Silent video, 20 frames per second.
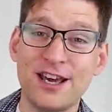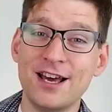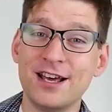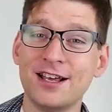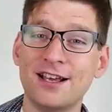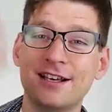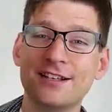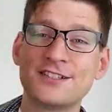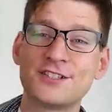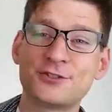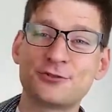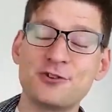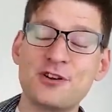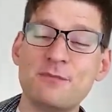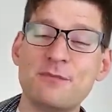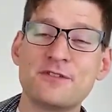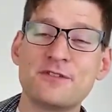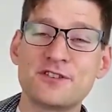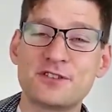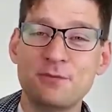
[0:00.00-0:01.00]
a
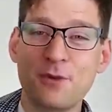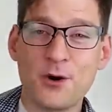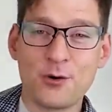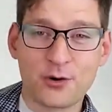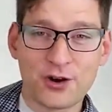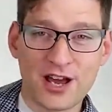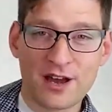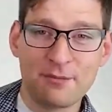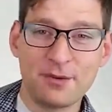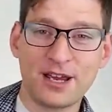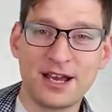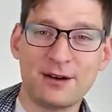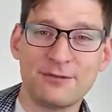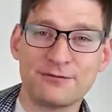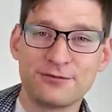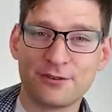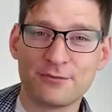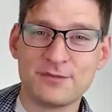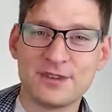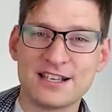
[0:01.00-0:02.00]
stream of smoke coming up
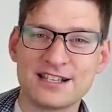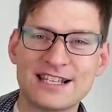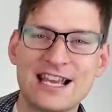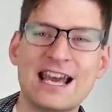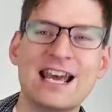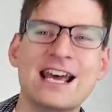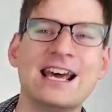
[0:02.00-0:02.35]
from this.